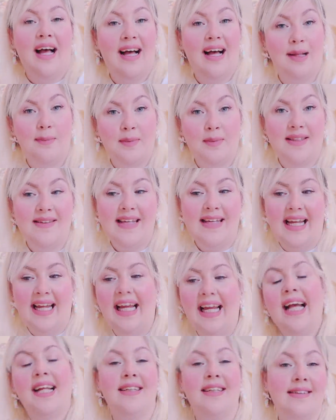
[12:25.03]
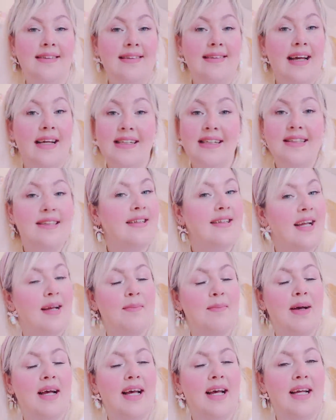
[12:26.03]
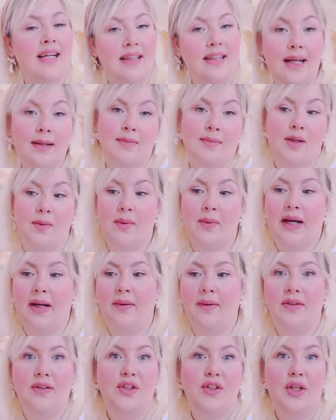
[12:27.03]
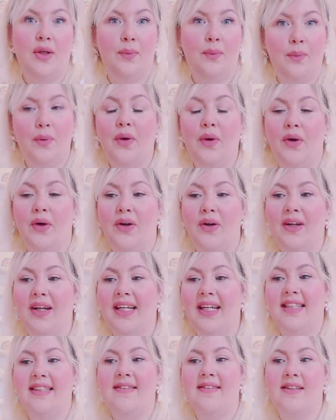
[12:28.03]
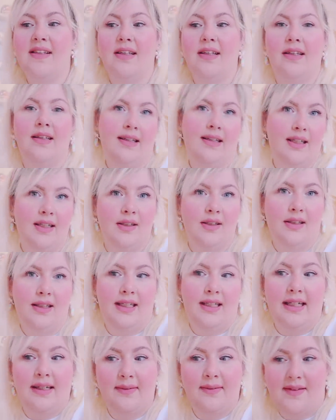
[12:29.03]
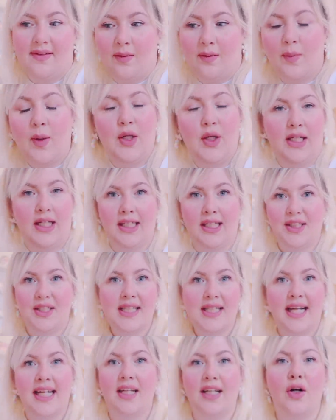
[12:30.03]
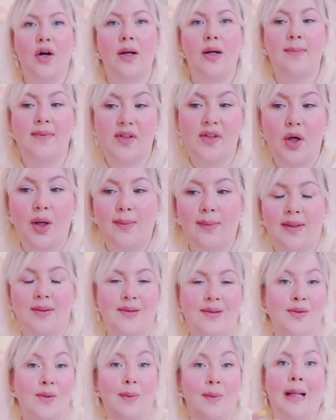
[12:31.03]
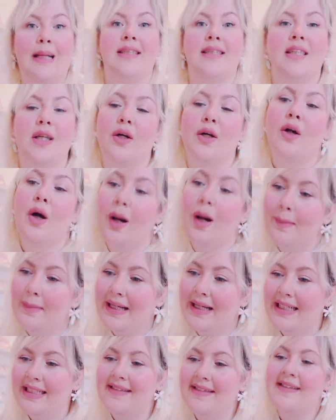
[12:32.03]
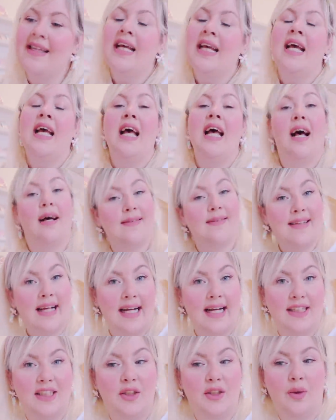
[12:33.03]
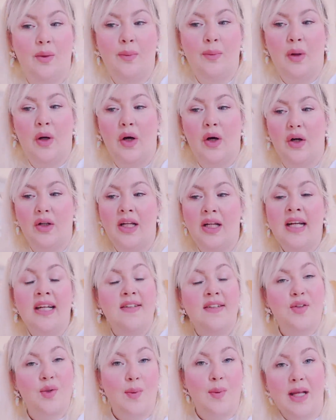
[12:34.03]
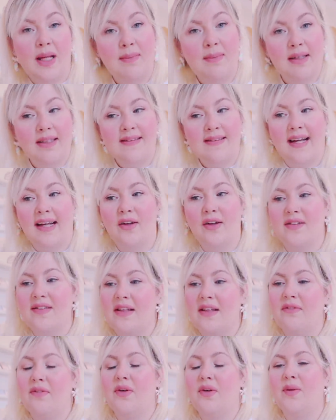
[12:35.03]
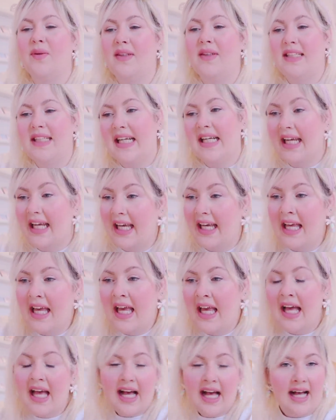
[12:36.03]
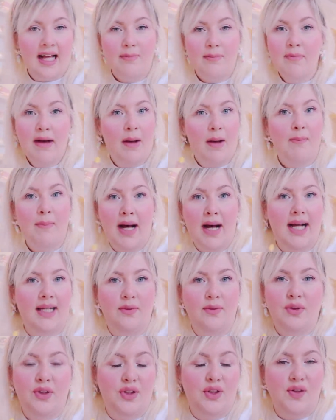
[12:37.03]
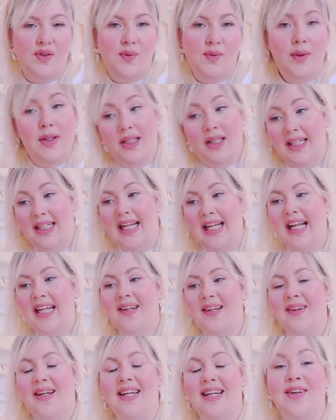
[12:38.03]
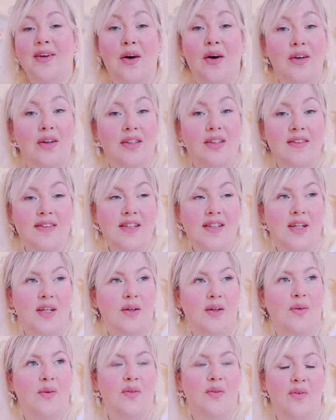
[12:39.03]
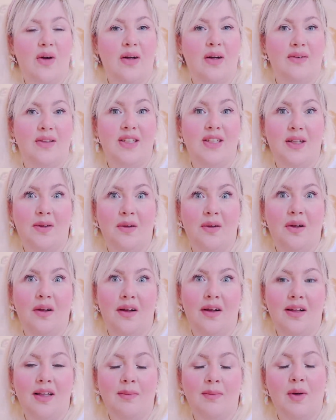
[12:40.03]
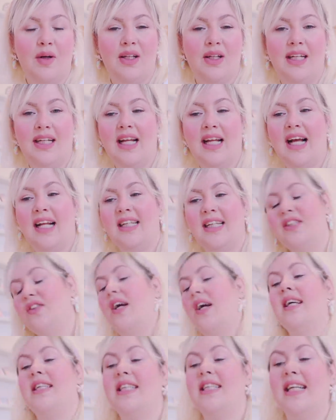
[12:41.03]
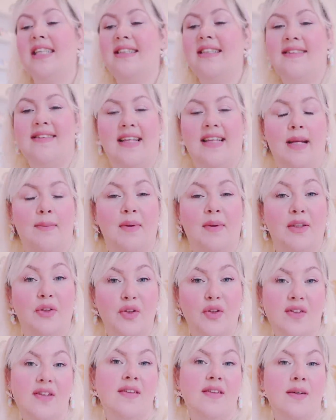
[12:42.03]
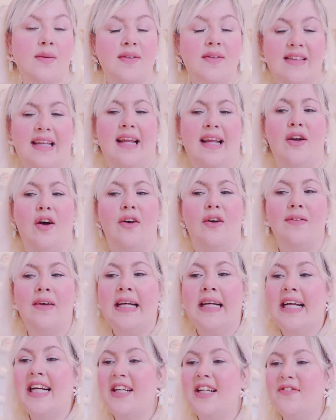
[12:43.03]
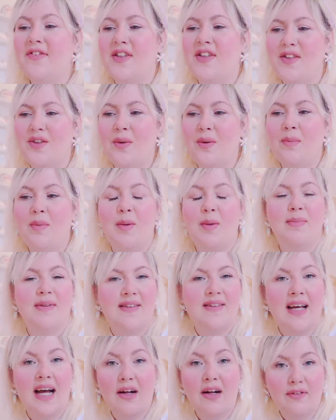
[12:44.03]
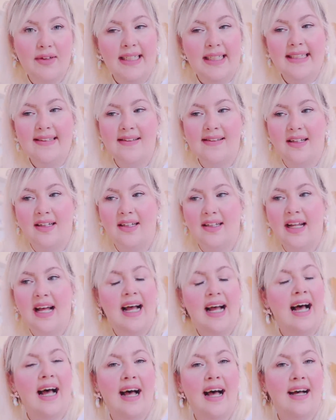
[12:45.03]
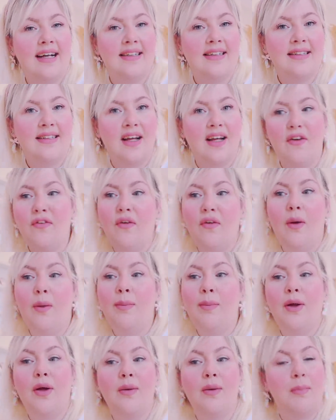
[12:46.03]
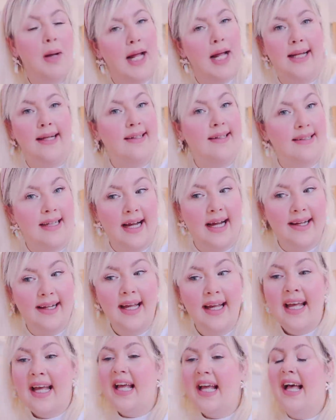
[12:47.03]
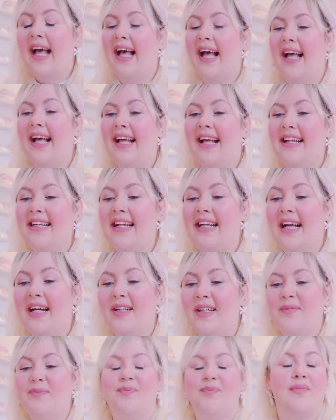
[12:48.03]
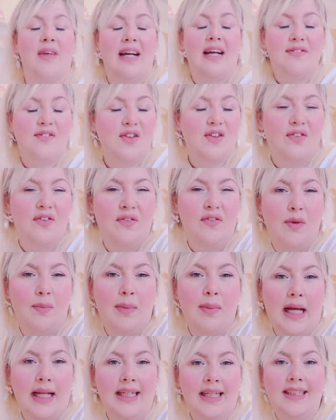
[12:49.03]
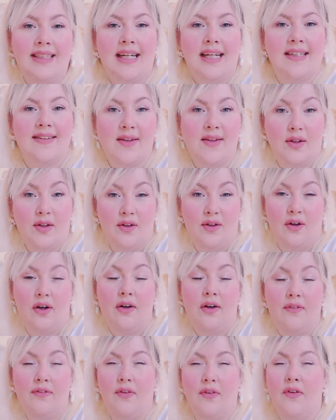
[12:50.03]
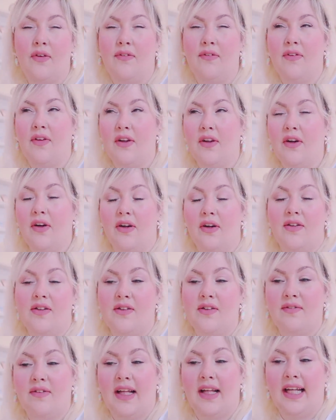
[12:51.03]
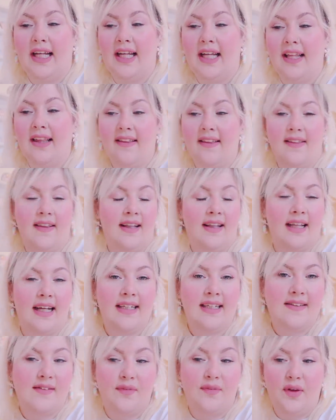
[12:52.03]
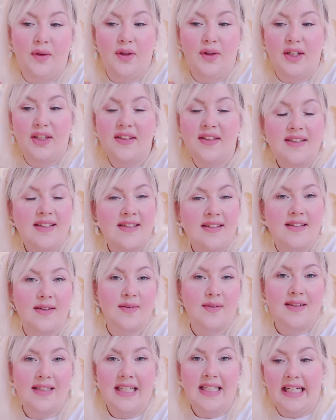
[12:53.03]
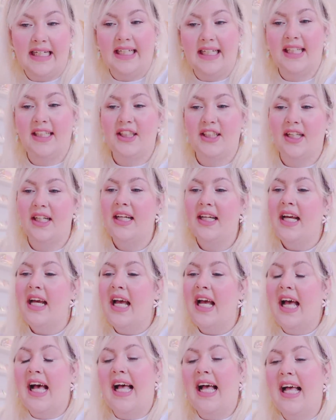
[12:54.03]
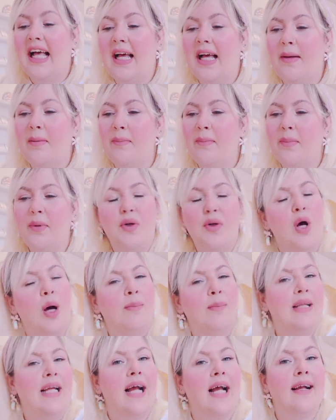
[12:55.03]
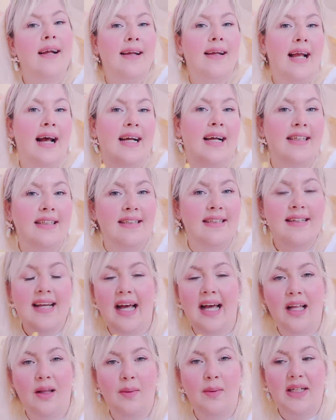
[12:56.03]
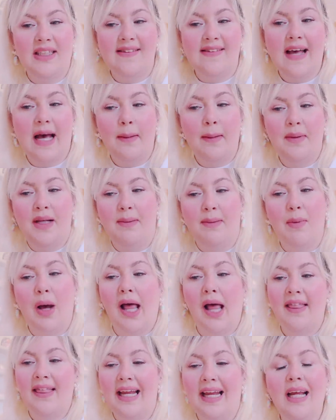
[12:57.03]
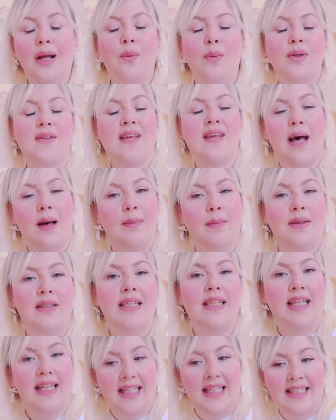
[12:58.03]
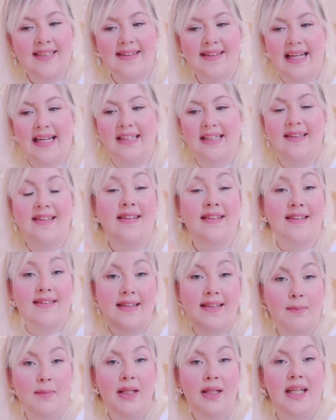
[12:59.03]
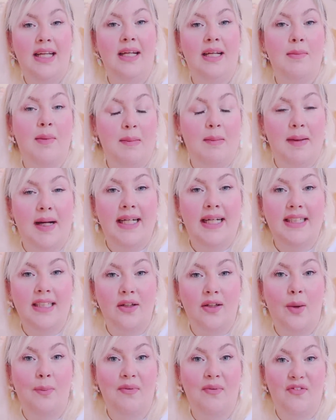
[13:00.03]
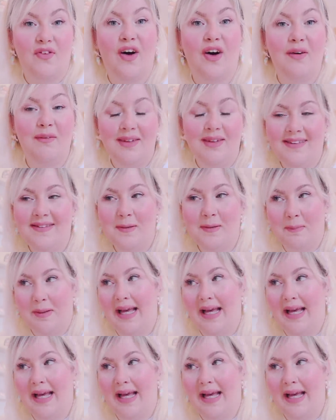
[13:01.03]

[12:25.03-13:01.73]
I had my tea, and I decided to get my laptop out and do work until the early hours of the morning. I just kind of got absorbed. I was replying to your comments, I was catching up on some emails that I got sent through in the day, and my mind was just swirling. Anyway, it got to around 2 o'clock in the morning and I tried to get to sleep, and just as I was setting off, for some bizarre reason, I had a full-blown panic attack. Now I've suffered from panic attacks on and off over the course of like the last few years since I was a teenager, but normally I can kind of tell when it's happening. But I think what's happened in this case is I stimulated my mind a lot before I went to